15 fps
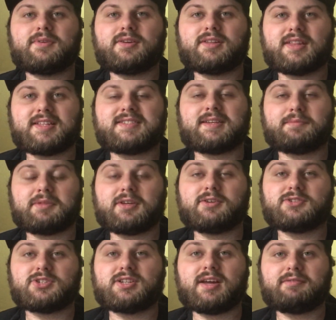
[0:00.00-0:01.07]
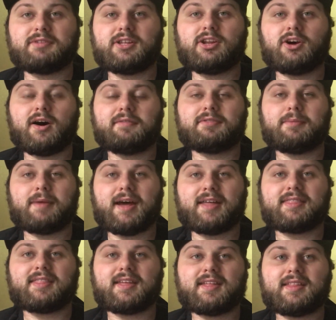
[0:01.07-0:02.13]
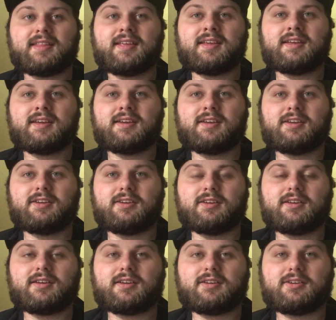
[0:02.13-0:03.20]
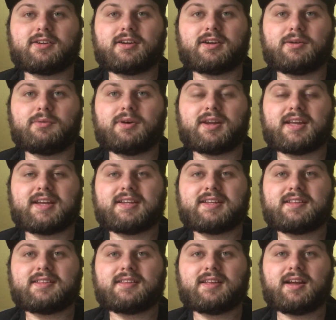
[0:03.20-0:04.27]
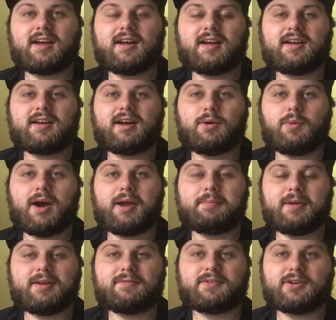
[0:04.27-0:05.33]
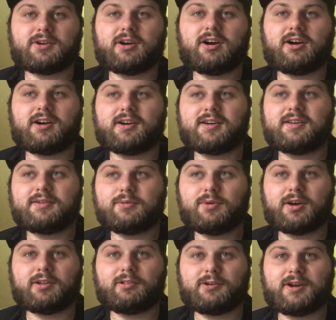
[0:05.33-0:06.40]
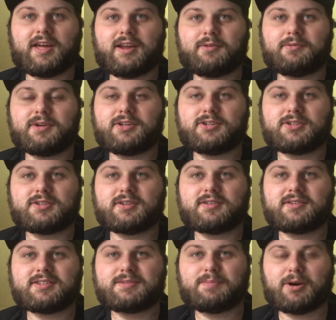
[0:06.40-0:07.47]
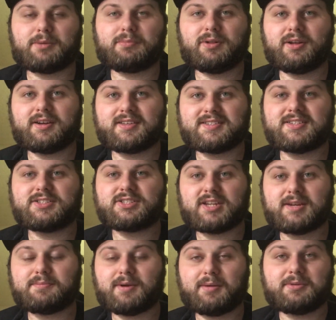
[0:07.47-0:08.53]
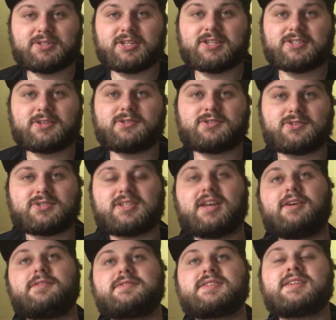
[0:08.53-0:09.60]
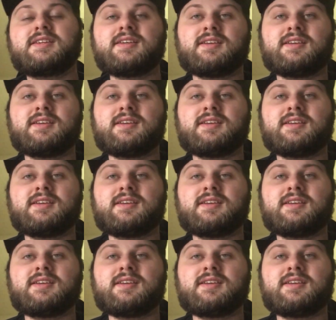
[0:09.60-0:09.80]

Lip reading: yeah, that's something you should definitely know off the bat, that you're going to want to get a wideband for your car and want to learn how to read your spark plugs and probably change those yourselves,